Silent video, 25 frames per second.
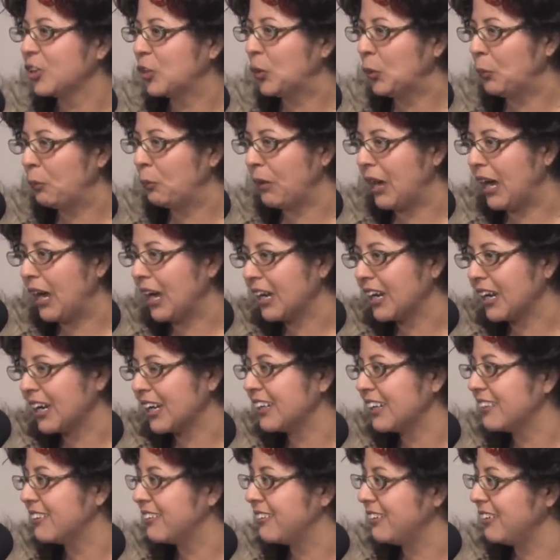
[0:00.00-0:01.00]
Tupac,
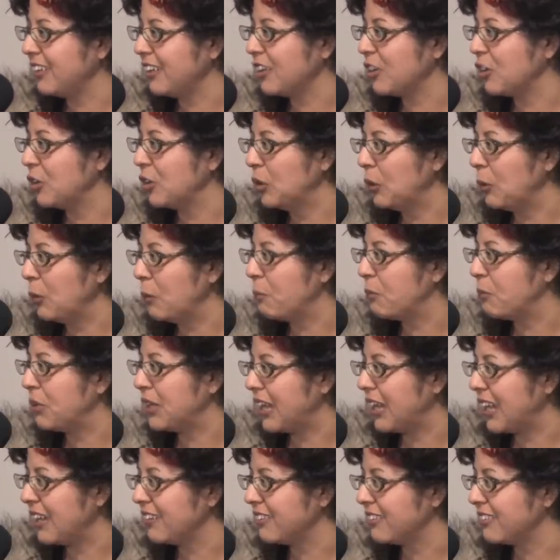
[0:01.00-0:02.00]
T U
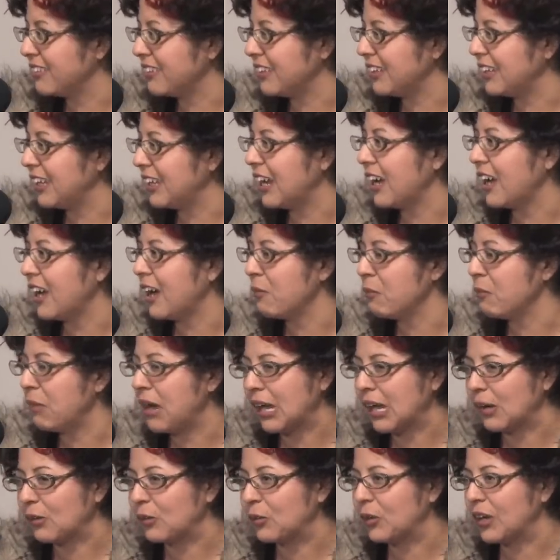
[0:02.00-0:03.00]
P A C,
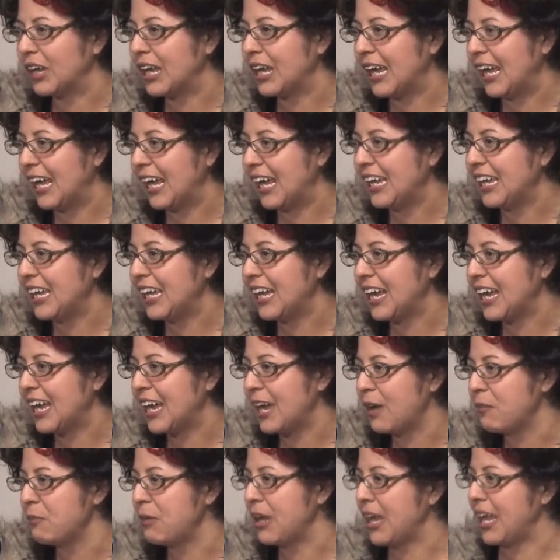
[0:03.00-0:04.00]
Amaru, A
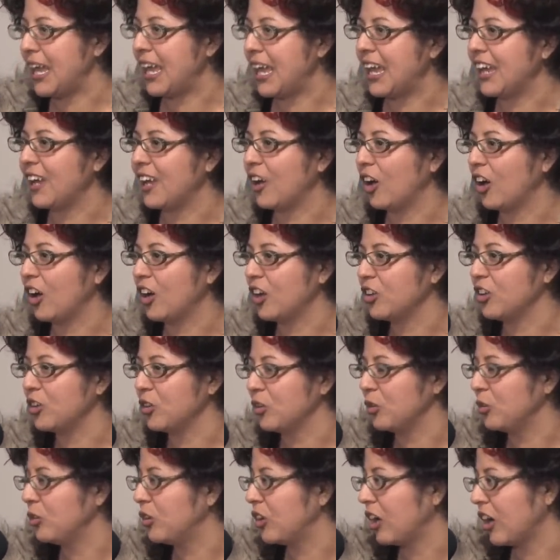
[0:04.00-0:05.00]
M A R
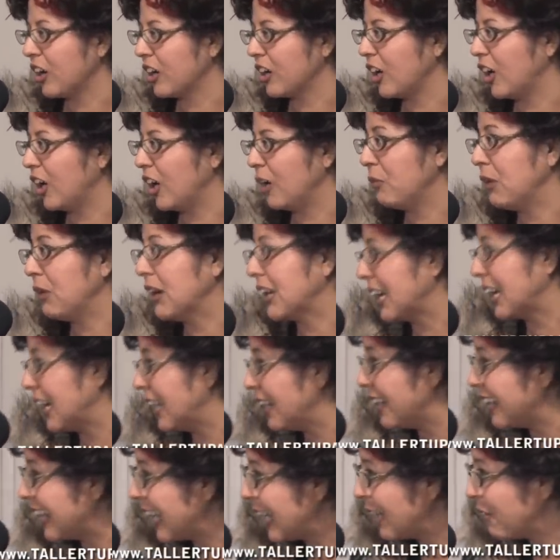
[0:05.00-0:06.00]
U dot com.
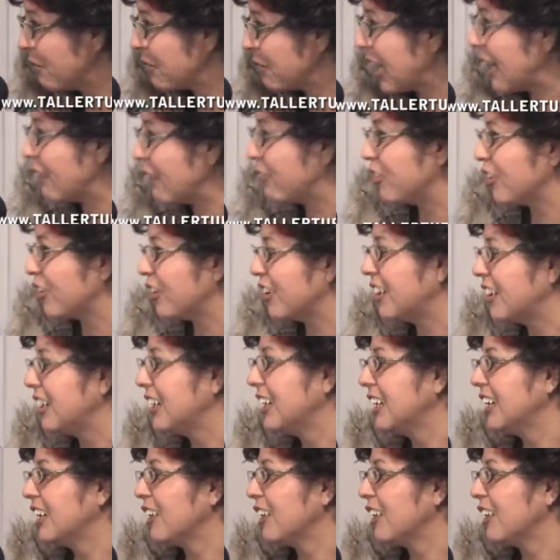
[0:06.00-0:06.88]
Again, named after.